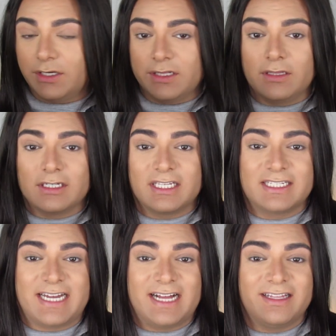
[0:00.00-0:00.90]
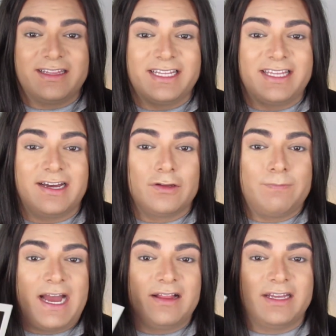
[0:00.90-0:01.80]
literally looks exactly like the other
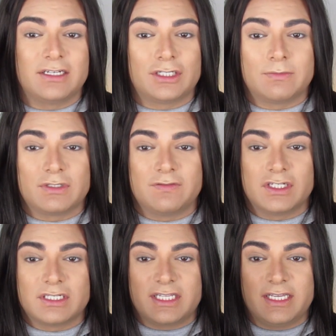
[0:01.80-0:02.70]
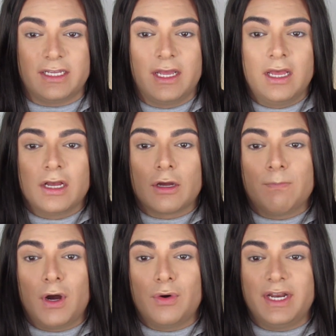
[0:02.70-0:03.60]
palette in terms of just the
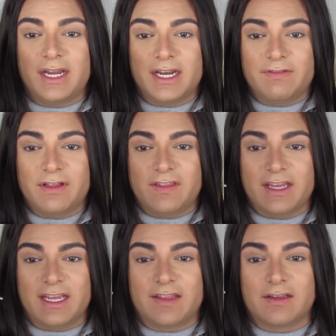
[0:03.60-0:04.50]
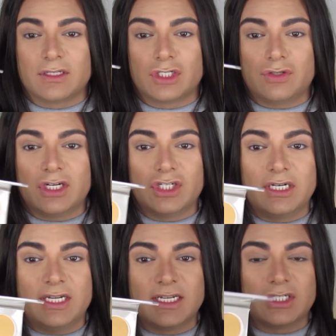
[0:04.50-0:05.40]
component and everything and the construction.
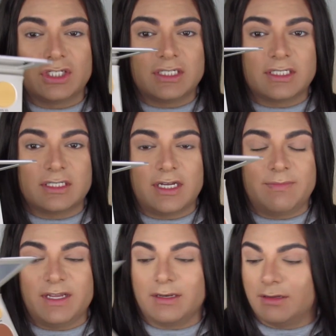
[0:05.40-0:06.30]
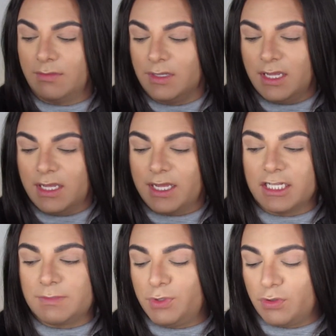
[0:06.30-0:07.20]
It's just, I mean,
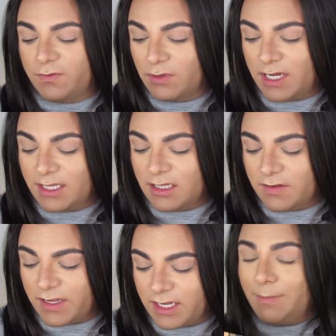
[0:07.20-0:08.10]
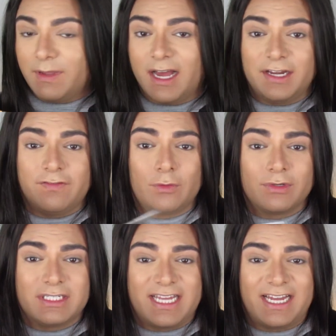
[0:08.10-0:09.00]
it's beautiful. I love it. I'm kind of
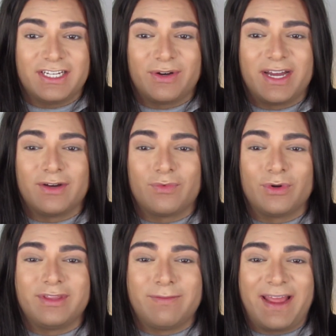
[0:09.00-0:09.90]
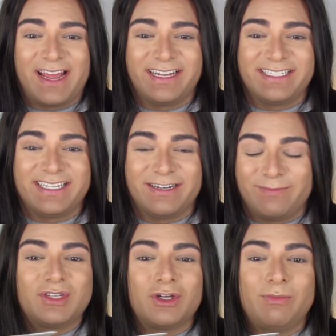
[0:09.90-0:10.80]
almost sad to go ahead and ruin the pans here.
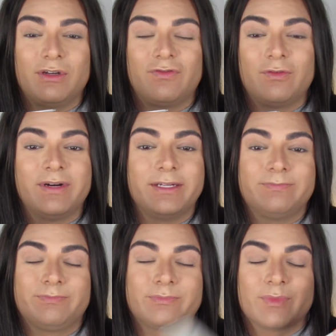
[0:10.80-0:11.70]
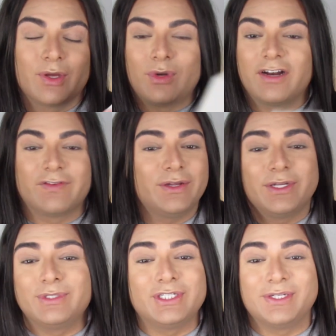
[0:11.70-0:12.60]
They're so beautiful, but whatever. You
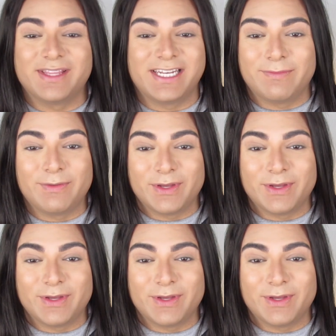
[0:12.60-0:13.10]
do what you do in the name